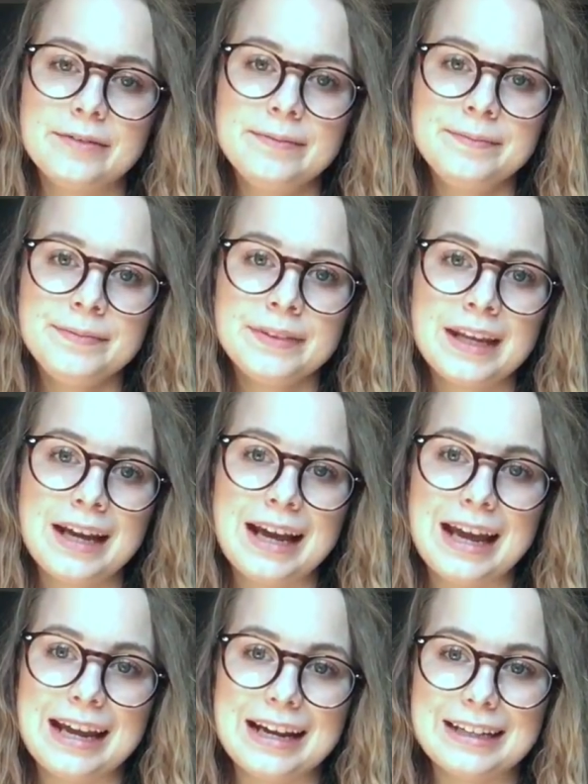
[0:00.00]
ill.
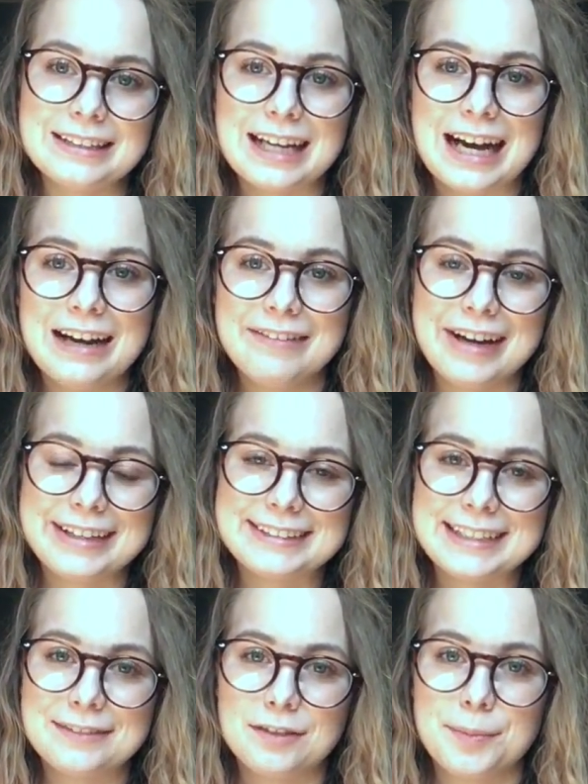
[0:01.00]
And I've
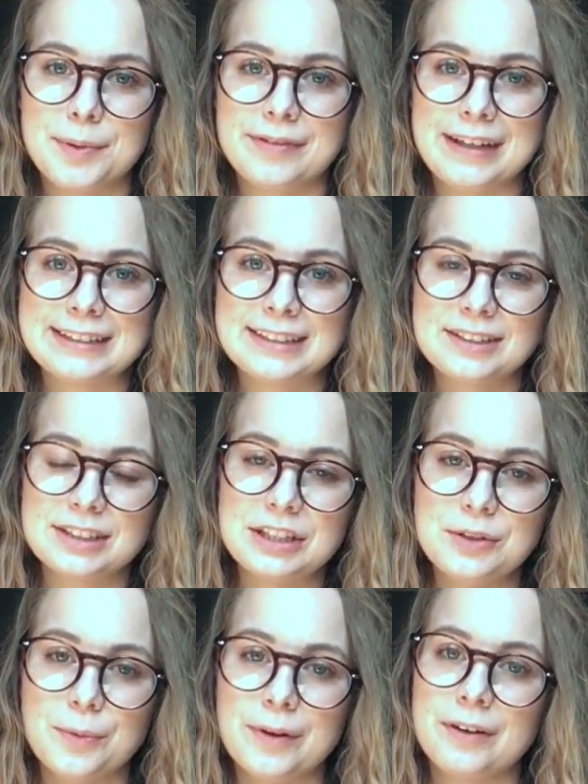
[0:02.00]
had several
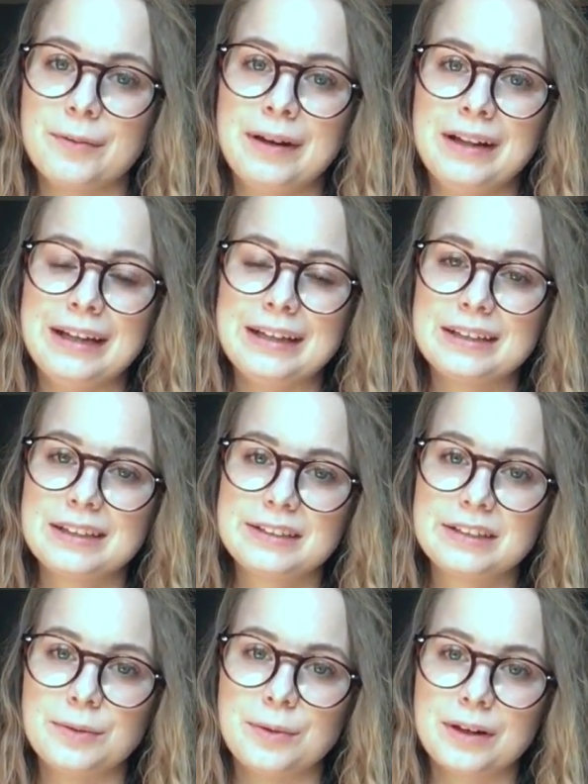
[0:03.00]
professors who weren't willing
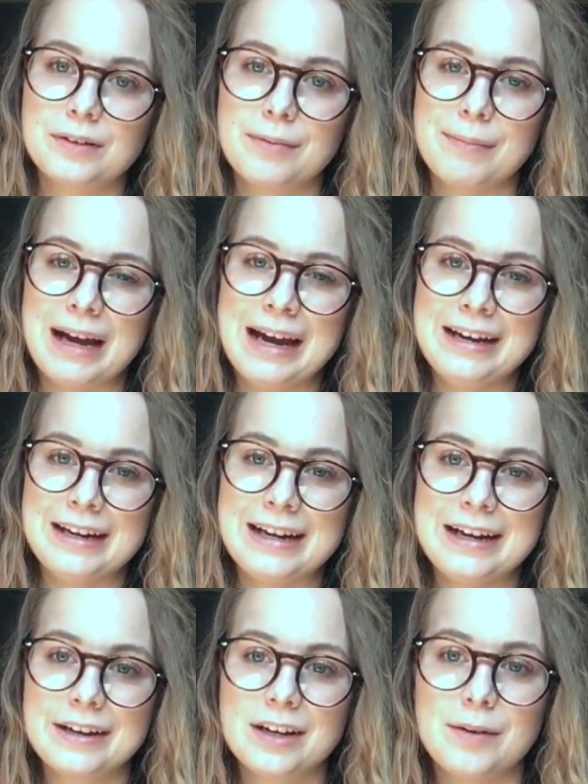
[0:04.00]
to work with my
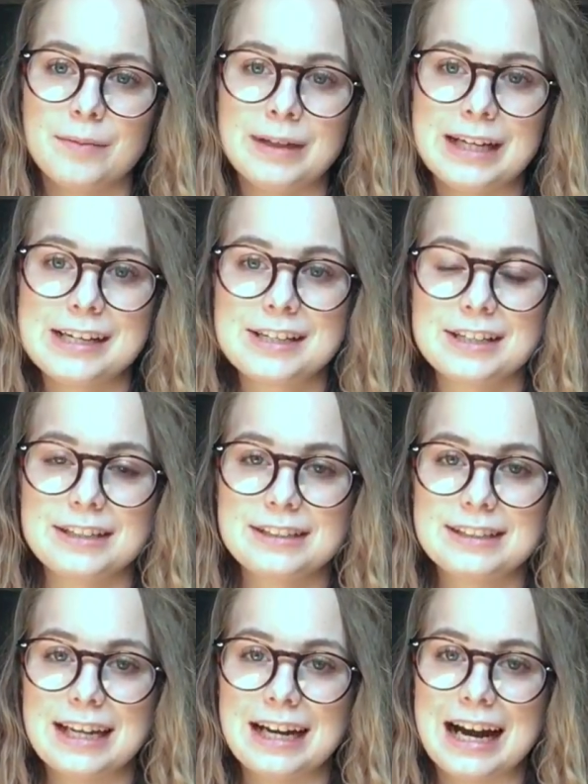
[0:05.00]
ADA
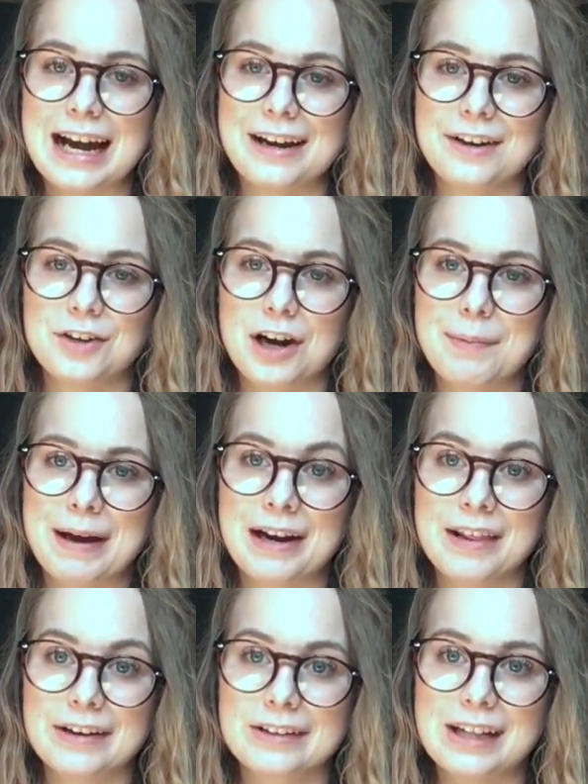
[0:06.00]
accommodations, and I had to drop
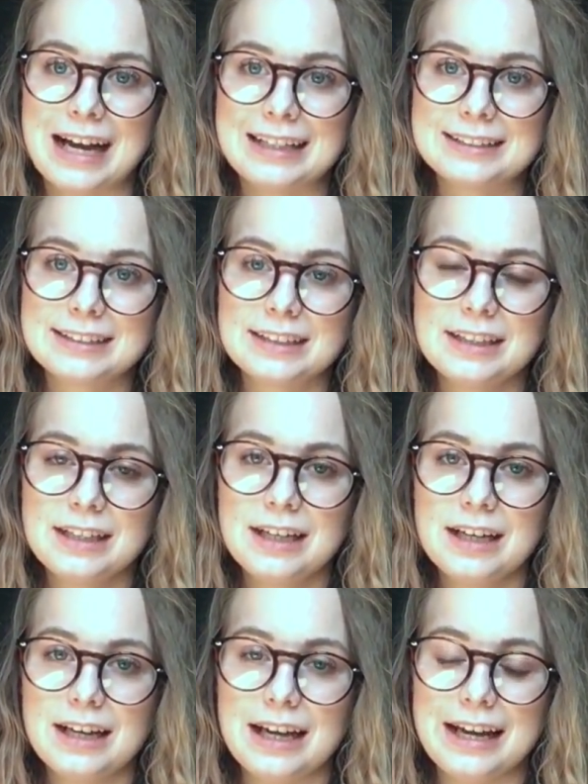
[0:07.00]
out of their class.
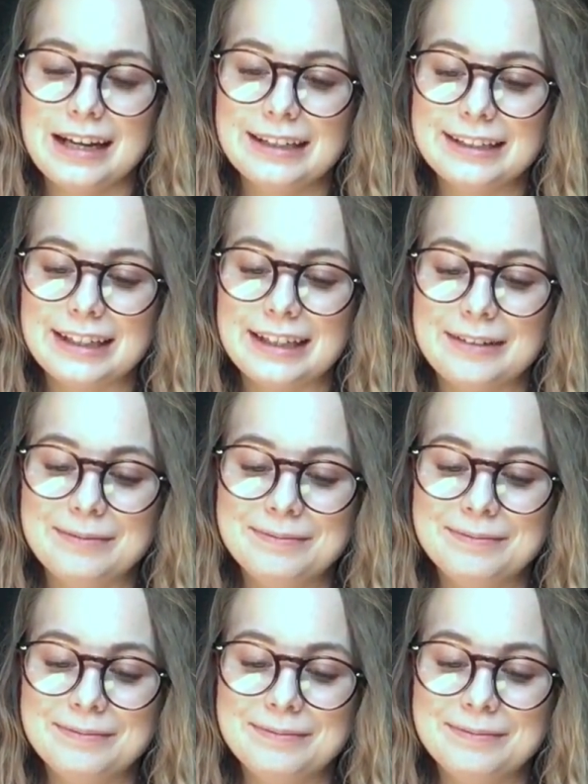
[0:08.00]
And